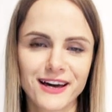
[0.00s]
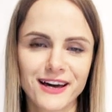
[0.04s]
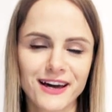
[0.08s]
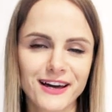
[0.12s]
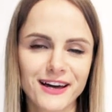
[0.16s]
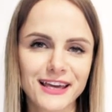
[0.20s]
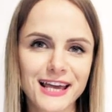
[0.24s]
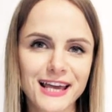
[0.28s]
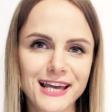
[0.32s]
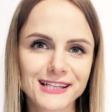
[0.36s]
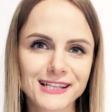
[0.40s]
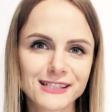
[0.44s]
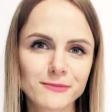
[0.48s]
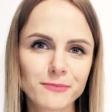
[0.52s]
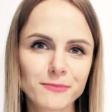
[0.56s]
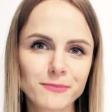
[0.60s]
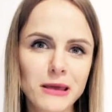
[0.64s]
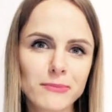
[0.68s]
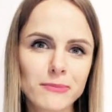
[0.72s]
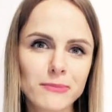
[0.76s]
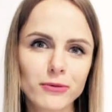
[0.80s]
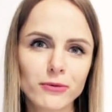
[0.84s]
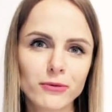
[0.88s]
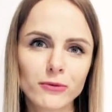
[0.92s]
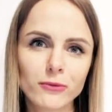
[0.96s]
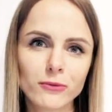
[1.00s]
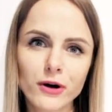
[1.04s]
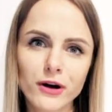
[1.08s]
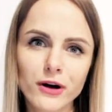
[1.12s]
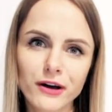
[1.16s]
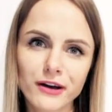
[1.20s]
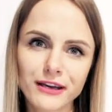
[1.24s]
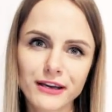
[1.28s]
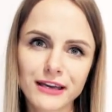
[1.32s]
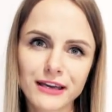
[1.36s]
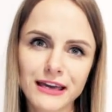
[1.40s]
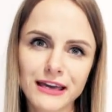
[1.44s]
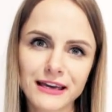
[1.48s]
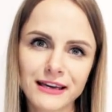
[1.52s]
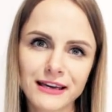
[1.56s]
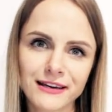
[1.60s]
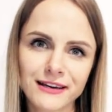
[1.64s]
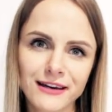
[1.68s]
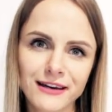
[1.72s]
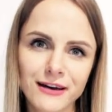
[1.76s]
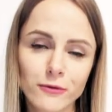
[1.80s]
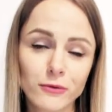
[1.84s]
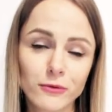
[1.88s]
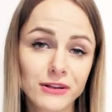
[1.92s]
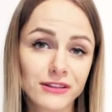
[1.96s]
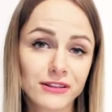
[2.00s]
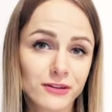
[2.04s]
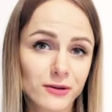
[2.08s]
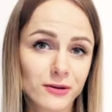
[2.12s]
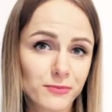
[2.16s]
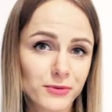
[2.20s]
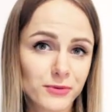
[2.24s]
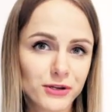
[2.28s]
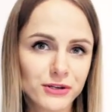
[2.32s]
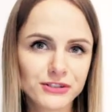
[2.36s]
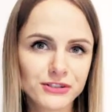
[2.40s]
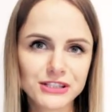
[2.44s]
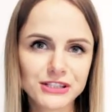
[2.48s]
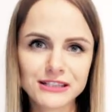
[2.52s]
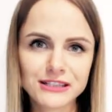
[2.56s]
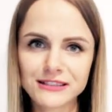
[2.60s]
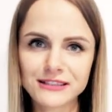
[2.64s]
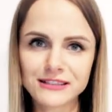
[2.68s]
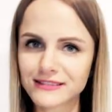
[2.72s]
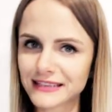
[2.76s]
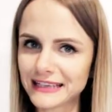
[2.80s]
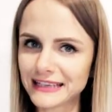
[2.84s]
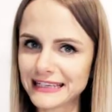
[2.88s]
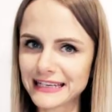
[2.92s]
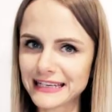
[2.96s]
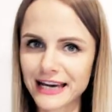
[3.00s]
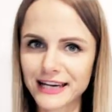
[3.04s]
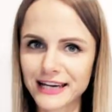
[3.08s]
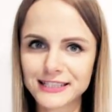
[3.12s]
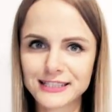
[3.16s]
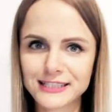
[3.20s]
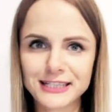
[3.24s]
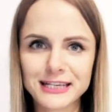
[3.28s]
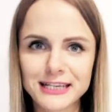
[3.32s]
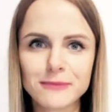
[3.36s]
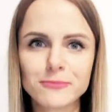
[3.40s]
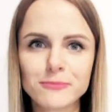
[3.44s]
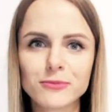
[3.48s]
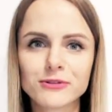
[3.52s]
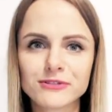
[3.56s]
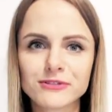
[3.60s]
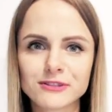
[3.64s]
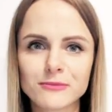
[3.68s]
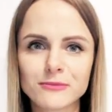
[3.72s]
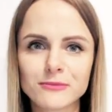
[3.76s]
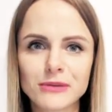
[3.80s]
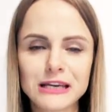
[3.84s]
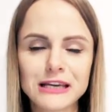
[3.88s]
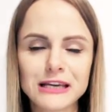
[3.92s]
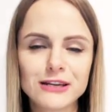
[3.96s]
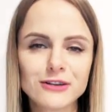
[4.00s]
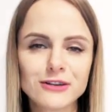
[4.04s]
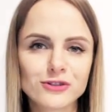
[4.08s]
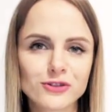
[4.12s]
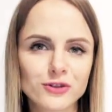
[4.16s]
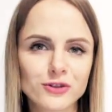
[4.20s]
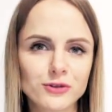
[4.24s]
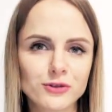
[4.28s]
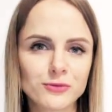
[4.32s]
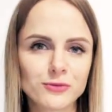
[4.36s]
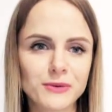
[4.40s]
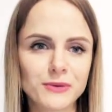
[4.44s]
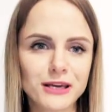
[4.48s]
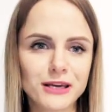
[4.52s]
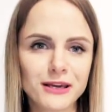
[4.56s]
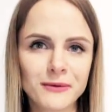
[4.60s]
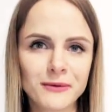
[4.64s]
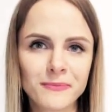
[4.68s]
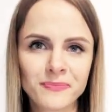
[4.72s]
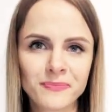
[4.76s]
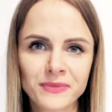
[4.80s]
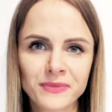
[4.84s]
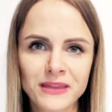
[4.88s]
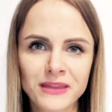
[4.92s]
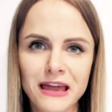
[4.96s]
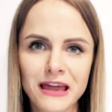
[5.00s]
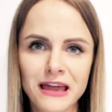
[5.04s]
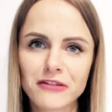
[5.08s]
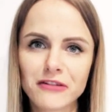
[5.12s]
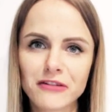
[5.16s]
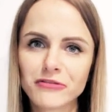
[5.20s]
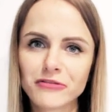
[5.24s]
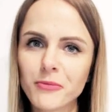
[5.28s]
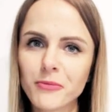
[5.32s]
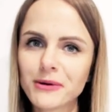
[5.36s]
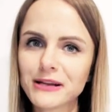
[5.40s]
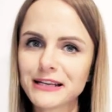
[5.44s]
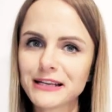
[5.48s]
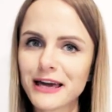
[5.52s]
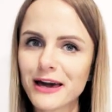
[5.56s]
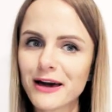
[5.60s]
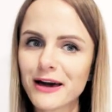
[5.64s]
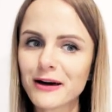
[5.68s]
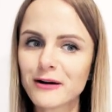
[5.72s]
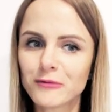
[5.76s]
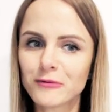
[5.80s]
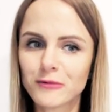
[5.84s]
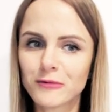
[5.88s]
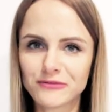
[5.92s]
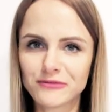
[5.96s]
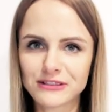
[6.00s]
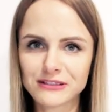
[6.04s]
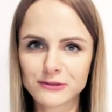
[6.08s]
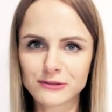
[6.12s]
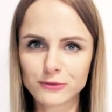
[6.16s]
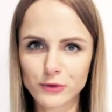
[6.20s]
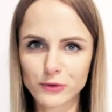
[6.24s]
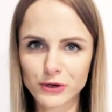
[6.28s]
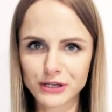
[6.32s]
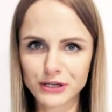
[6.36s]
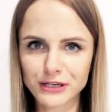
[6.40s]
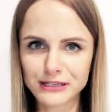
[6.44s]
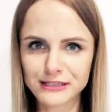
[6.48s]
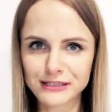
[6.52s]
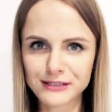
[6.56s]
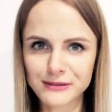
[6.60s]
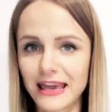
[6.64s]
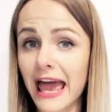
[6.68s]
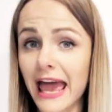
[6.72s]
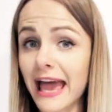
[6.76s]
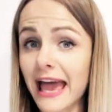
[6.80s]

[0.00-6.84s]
I guess people working with computers in IT possibly should be familiar with this word,